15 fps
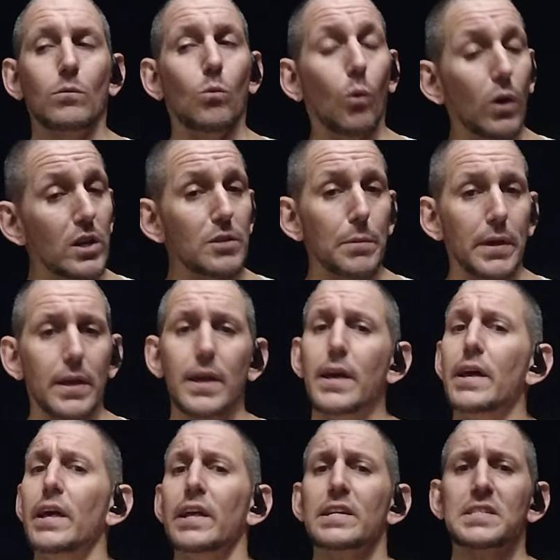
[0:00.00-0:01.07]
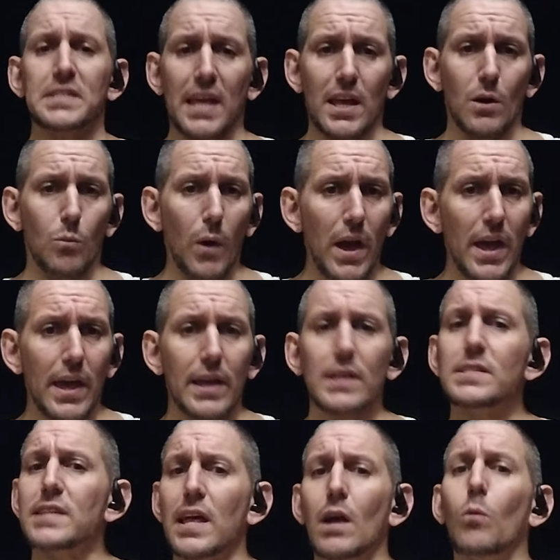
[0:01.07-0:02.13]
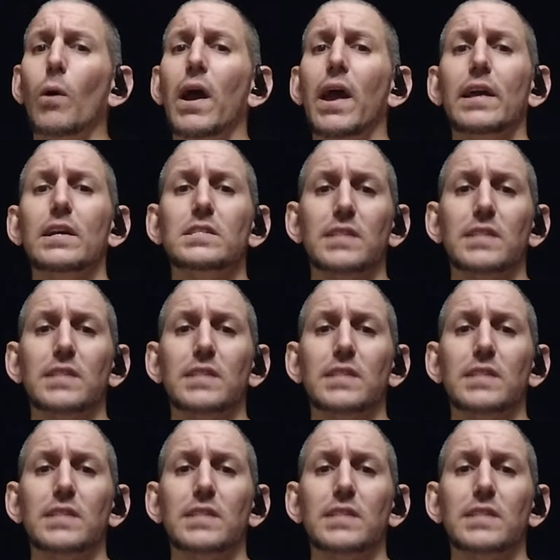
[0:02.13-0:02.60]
Warned me, stay away, stay away,